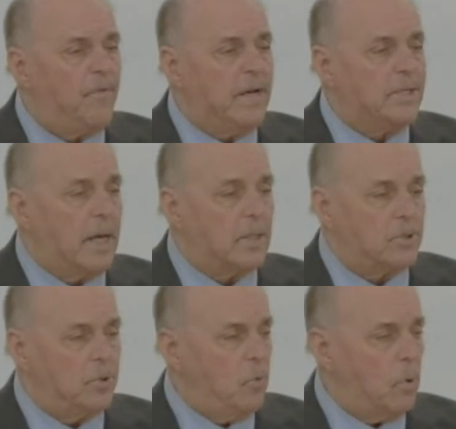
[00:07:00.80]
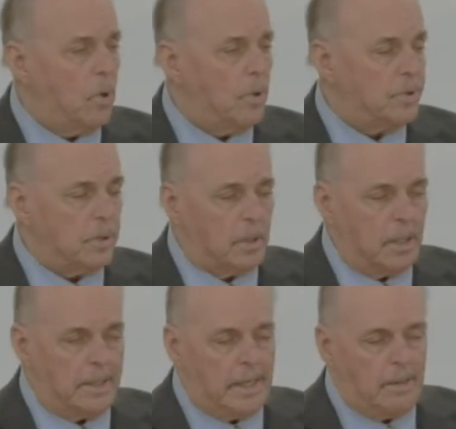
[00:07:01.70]
feast has two words
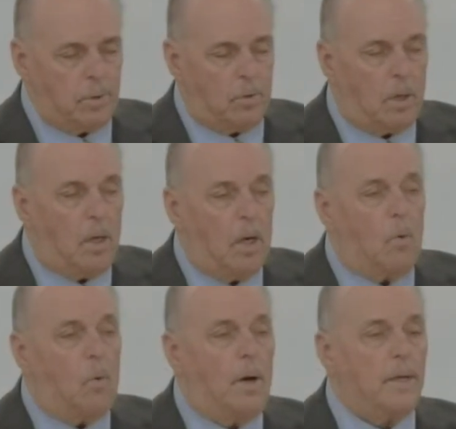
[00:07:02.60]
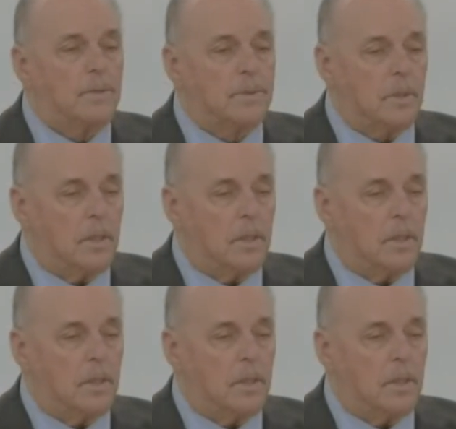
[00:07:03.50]
in the Hebrew. One is,